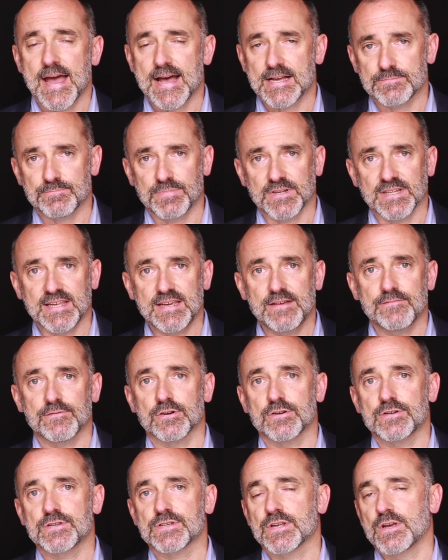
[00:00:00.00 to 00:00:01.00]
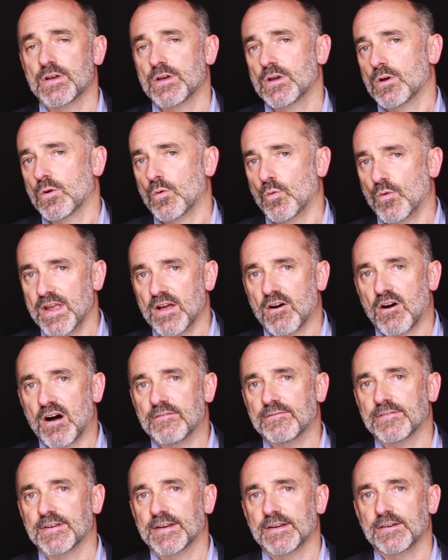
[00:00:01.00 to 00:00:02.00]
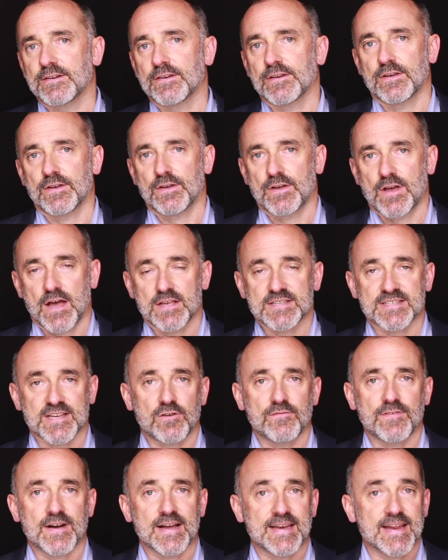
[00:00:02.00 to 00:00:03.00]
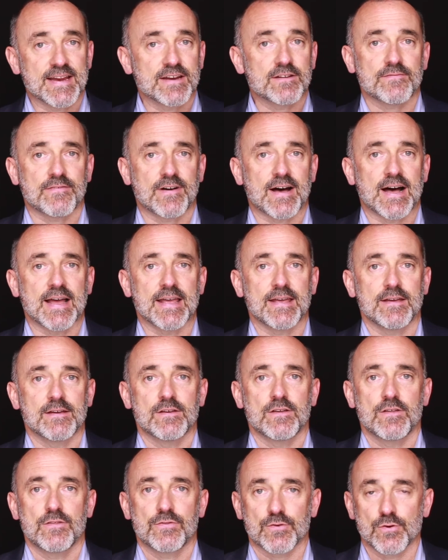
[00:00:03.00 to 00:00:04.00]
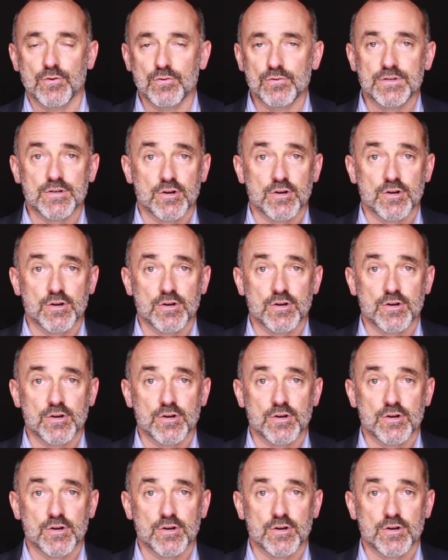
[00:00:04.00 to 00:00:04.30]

As believers, we often self identify through